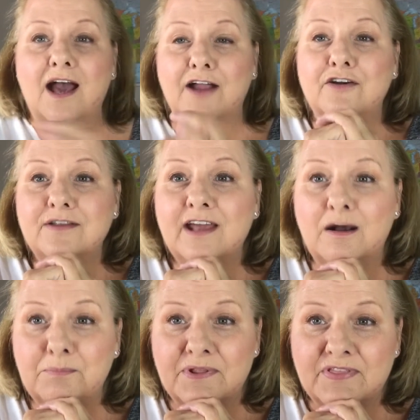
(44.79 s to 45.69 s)
I couldn't
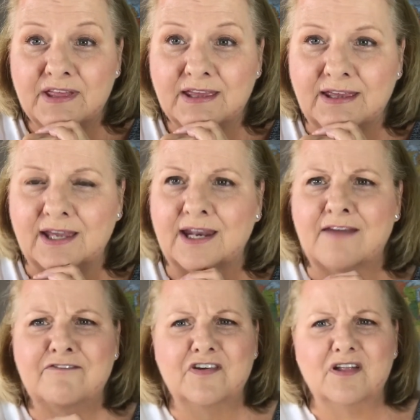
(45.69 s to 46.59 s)
help but thinking, and
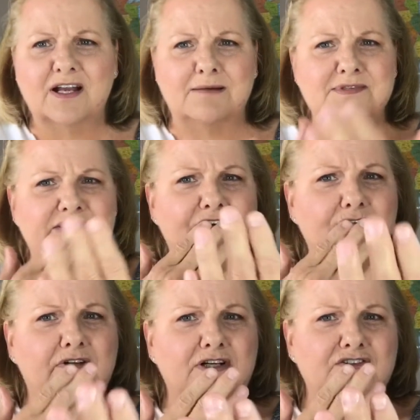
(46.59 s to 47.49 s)
I feel like I'm so
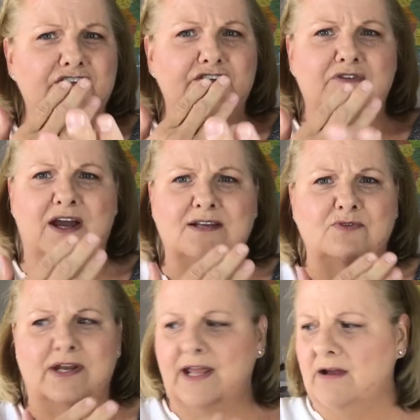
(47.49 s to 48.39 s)
close to you guys
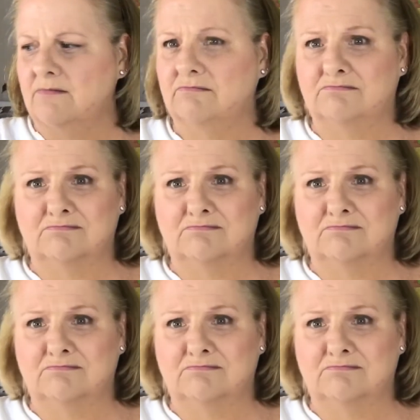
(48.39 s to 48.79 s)
right now.